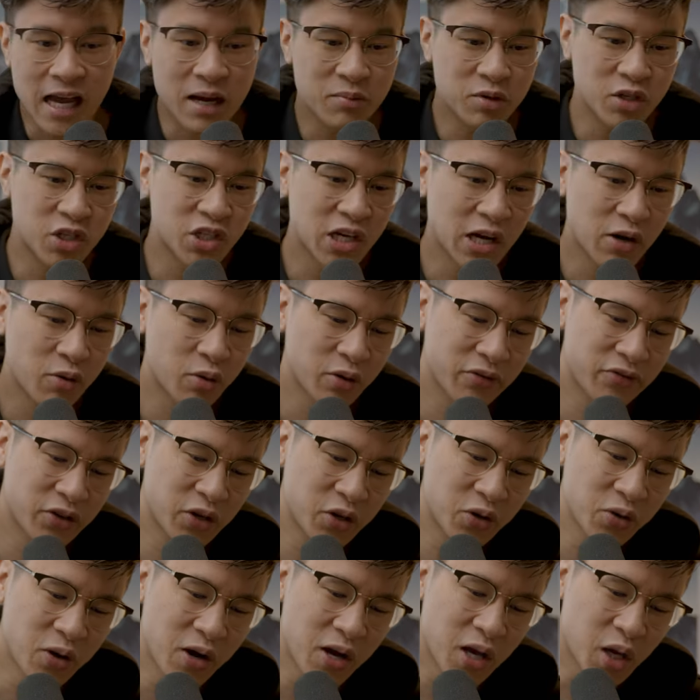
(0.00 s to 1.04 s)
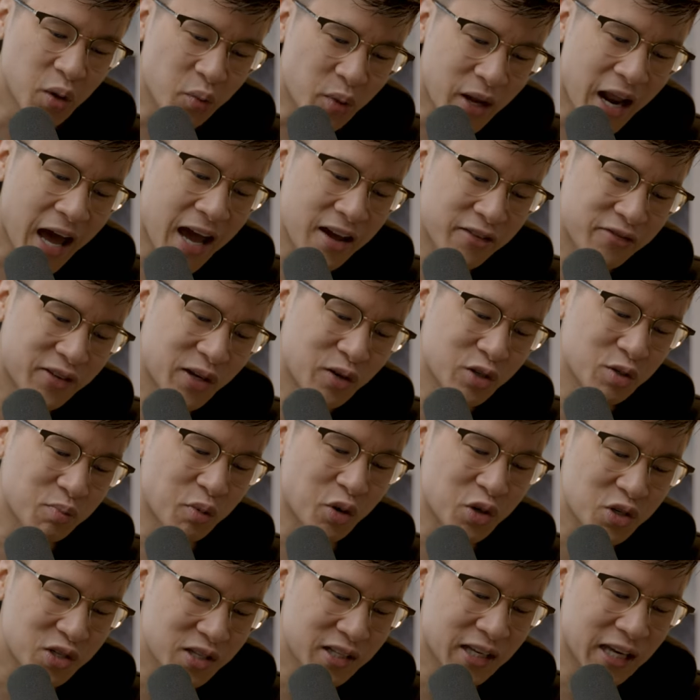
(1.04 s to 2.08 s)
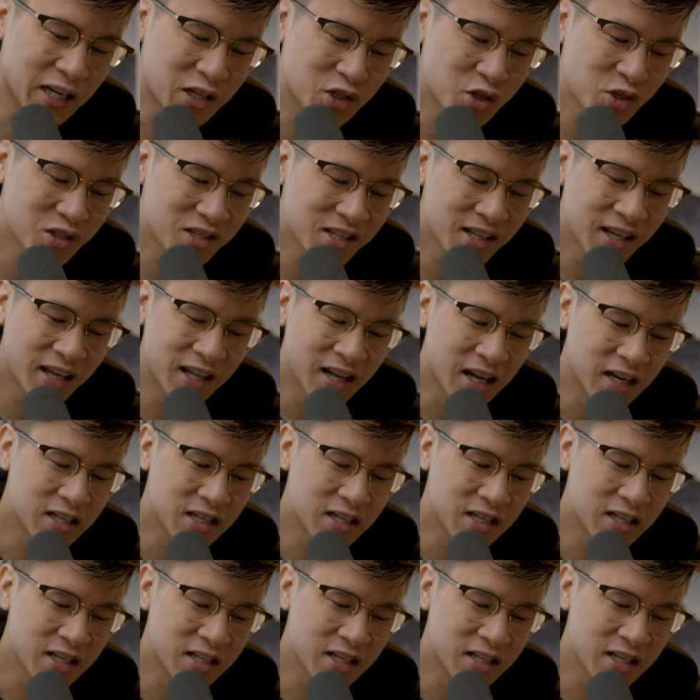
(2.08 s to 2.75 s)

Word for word: I'm just sharing with you what I feel is personally interesting and